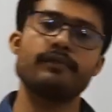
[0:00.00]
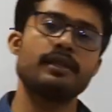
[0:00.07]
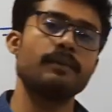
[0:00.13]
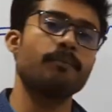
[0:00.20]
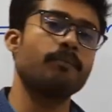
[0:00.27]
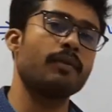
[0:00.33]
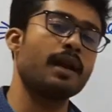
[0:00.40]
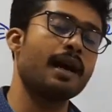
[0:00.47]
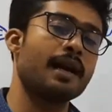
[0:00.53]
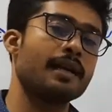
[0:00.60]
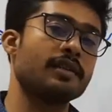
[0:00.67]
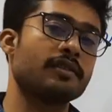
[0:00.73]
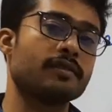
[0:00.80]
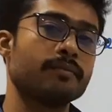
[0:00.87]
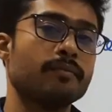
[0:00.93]
the
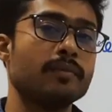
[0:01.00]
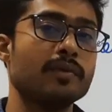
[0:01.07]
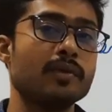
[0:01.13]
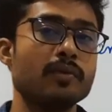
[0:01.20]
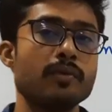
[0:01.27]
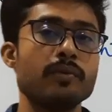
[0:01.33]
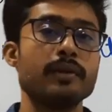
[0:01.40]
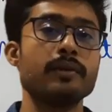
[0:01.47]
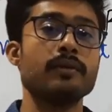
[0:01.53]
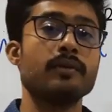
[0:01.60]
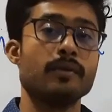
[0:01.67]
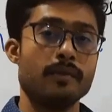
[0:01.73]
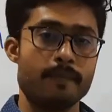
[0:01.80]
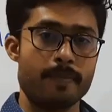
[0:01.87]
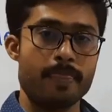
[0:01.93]
plants move
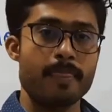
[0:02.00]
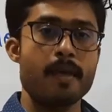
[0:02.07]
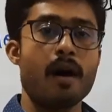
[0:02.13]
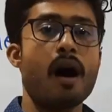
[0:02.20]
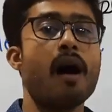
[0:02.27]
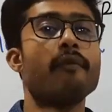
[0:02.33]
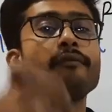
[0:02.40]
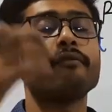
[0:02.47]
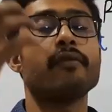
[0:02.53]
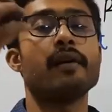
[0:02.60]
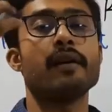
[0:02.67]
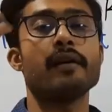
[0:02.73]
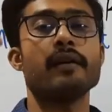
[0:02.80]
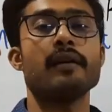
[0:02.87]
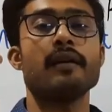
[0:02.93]

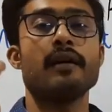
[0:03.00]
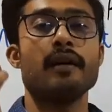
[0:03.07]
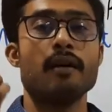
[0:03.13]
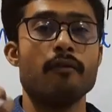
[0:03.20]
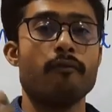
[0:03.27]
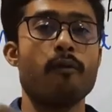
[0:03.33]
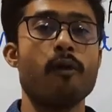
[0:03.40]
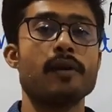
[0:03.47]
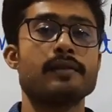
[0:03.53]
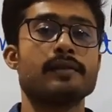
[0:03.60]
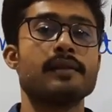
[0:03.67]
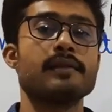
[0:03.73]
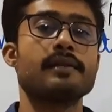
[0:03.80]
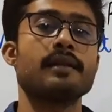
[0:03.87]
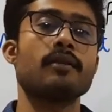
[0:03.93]
upward for
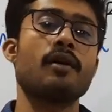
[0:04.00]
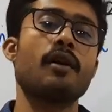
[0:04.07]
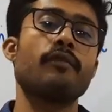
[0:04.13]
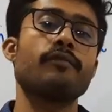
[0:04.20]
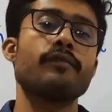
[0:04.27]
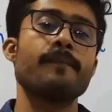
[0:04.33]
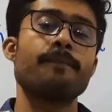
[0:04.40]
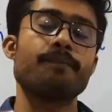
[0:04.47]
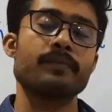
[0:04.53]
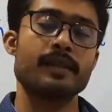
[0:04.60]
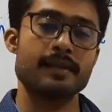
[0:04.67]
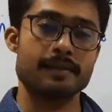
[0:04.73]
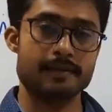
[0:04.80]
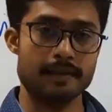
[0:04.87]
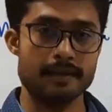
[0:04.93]
searching of
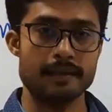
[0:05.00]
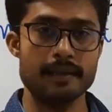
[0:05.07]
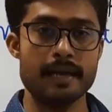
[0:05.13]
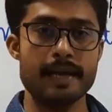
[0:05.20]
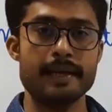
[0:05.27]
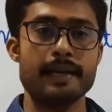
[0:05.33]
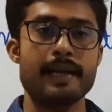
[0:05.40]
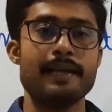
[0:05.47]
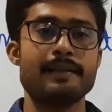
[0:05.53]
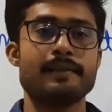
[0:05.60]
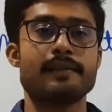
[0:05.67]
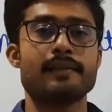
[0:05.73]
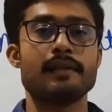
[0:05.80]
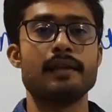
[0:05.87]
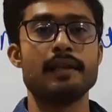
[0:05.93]
sunlight and
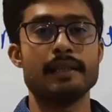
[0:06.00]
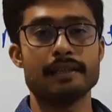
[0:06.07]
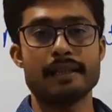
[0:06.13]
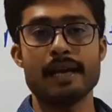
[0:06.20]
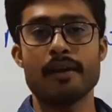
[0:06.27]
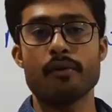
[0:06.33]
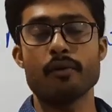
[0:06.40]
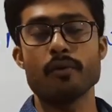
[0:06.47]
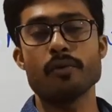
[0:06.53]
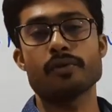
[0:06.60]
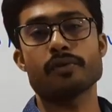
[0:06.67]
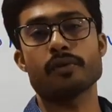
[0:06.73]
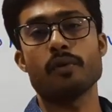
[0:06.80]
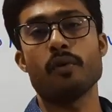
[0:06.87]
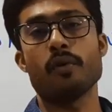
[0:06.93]
their
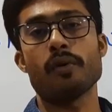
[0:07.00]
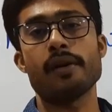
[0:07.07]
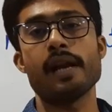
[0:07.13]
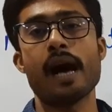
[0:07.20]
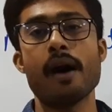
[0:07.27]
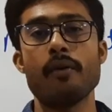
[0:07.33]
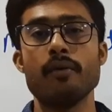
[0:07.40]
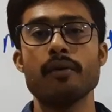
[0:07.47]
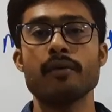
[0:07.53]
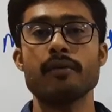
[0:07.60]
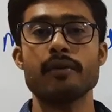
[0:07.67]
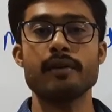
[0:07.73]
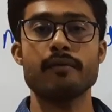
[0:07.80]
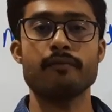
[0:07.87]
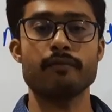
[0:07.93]
roots go
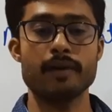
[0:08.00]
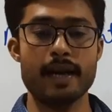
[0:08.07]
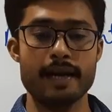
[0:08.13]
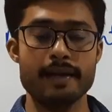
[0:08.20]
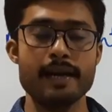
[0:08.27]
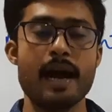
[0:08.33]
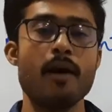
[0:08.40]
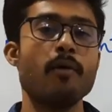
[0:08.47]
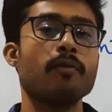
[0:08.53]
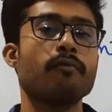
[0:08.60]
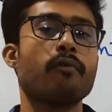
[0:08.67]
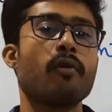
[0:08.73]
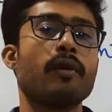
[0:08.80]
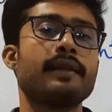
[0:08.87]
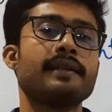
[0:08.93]
down and down
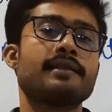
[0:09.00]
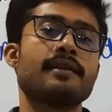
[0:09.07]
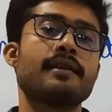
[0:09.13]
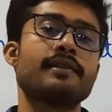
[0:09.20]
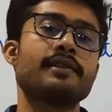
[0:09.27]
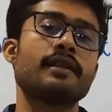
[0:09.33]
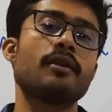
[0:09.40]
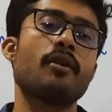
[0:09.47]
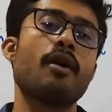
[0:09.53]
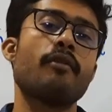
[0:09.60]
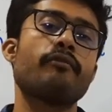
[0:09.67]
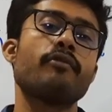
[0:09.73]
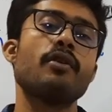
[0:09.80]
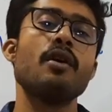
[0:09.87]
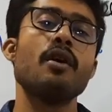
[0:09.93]
for the searching of
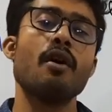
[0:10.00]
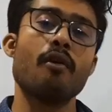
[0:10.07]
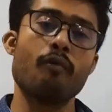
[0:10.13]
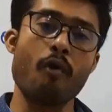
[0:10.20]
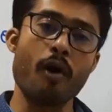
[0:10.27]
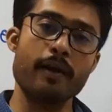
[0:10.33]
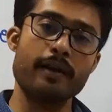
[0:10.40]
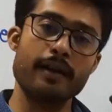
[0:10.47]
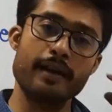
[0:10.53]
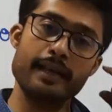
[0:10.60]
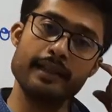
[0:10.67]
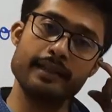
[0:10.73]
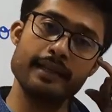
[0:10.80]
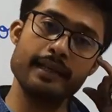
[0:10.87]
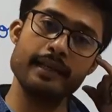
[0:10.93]
water
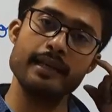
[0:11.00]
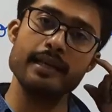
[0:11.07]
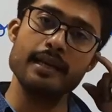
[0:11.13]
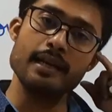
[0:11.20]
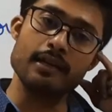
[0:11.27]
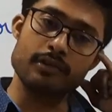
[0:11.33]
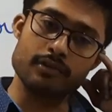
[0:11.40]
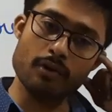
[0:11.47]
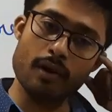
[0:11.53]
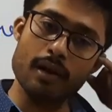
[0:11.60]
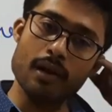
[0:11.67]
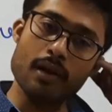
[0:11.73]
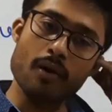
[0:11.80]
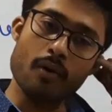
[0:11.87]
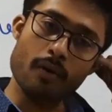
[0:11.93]
in the
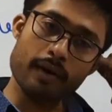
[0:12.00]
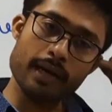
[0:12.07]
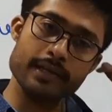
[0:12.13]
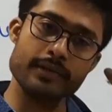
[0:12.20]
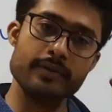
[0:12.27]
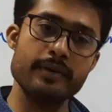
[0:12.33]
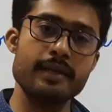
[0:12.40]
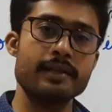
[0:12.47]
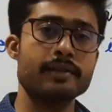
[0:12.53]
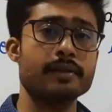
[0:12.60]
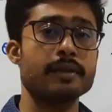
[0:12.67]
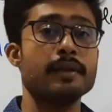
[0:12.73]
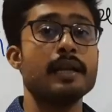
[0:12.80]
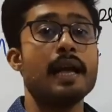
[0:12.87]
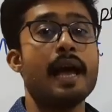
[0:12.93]
soil. Okay
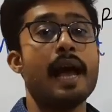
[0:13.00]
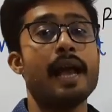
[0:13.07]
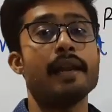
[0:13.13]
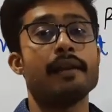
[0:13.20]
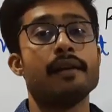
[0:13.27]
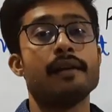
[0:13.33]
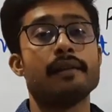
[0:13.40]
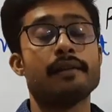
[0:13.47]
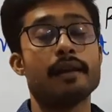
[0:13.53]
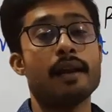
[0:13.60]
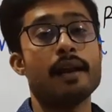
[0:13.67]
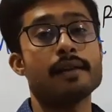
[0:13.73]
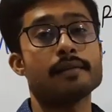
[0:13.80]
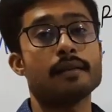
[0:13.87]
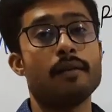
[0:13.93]
students, and there
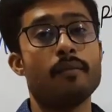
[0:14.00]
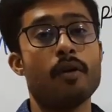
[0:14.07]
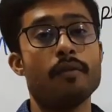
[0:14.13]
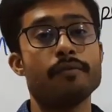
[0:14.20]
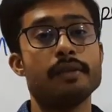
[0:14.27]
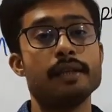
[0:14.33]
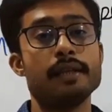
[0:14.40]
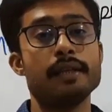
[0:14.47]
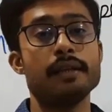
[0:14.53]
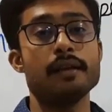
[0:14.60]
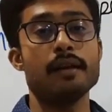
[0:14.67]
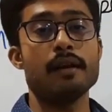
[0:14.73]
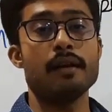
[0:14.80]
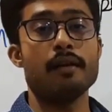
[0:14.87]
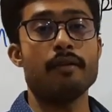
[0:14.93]
are some of the
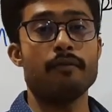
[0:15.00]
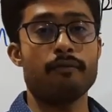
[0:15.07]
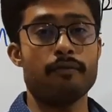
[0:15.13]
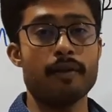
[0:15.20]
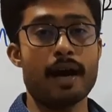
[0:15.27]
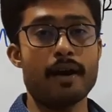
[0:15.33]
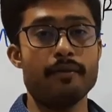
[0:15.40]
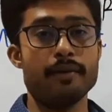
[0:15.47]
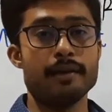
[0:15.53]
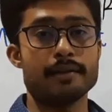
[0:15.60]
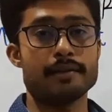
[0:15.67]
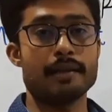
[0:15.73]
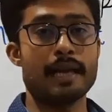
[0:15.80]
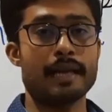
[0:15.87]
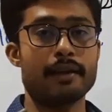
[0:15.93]

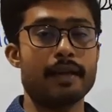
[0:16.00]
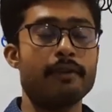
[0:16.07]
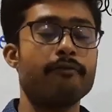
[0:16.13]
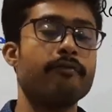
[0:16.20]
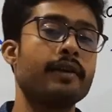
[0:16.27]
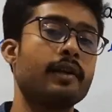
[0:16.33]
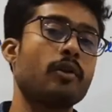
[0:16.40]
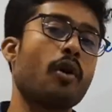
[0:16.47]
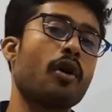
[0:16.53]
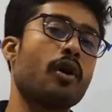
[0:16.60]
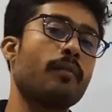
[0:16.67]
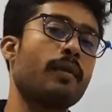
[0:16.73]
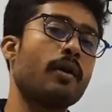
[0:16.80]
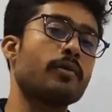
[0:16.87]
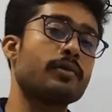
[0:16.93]
flowers, like if we talk
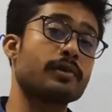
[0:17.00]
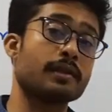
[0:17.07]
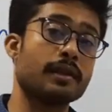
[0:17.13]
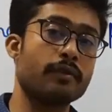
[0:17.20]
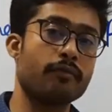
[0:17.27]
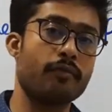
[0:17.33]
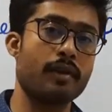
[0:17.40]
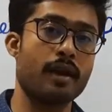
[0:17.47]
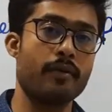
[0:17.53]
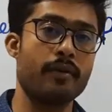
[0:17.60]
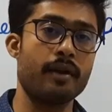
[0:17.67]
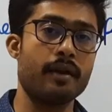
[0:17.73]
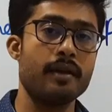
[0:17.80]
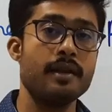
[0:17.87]
about sunflower.